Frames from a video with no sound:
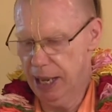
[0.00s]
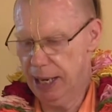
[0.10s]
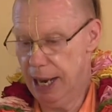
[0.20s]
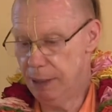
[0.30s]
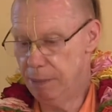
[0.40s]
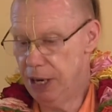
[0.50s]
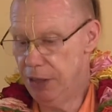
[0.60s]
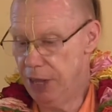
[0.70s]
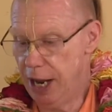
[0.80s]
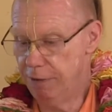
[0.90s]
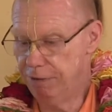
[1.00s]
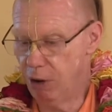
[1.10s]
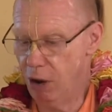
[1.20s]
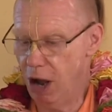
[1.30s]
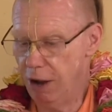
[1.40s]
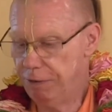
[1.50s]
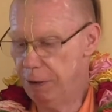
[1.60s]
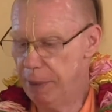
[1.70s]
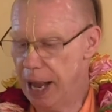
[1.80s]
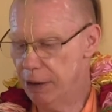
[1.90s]
Let me therefore offer
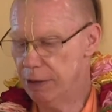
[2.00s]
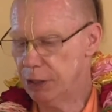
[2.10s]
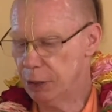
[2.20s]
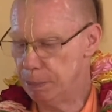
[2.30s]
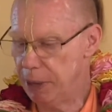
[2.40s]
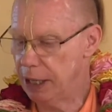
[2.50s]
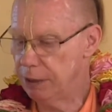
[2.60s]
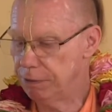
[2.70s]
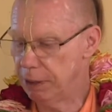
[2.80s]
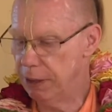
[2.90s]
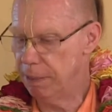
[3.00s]
my respectful